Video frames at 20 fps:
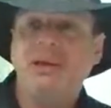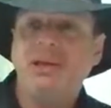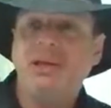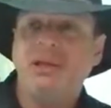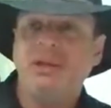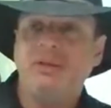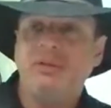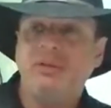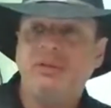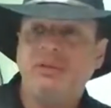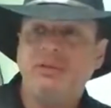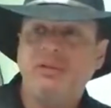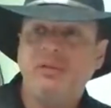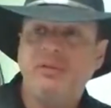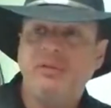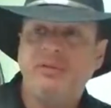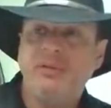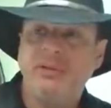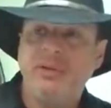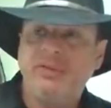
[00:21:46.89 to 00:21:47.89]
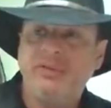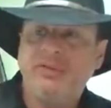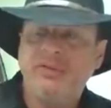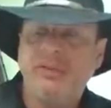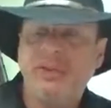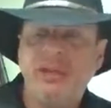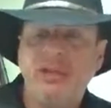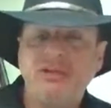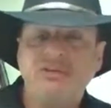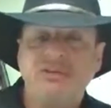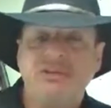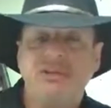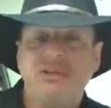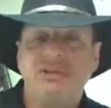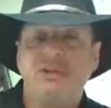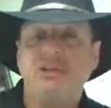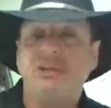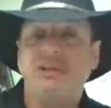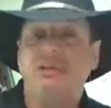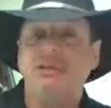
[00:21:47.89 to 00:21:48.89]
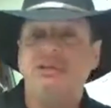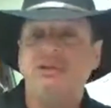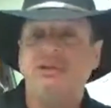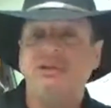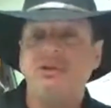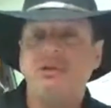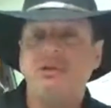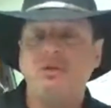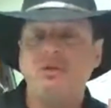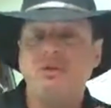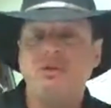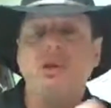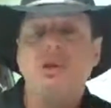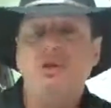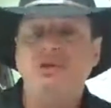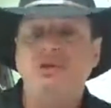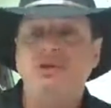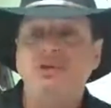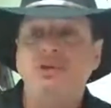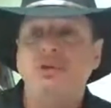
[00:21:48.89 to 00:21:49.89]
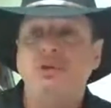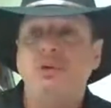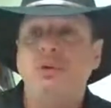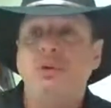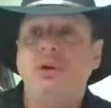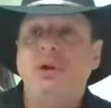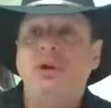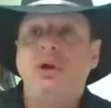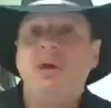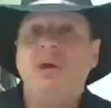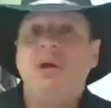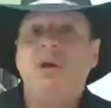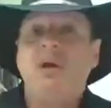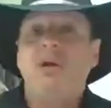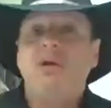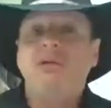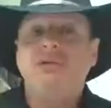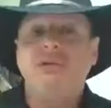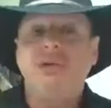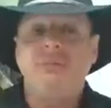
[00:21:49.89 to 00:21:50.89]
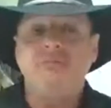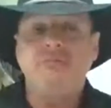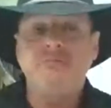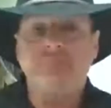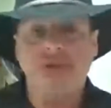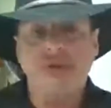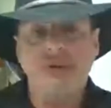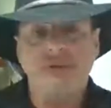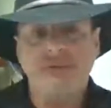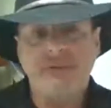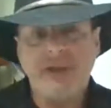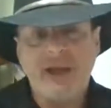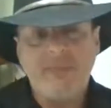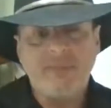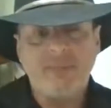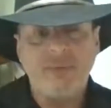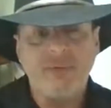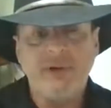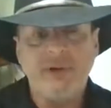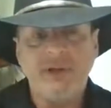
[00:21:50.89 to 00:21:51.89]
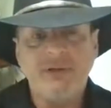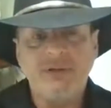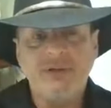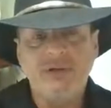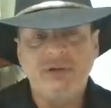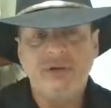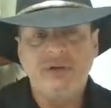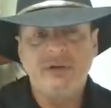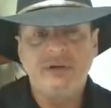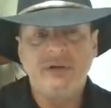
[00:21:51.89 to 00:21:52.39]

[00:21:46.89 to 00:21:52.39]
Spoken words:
in the things that you can do to build that bridge.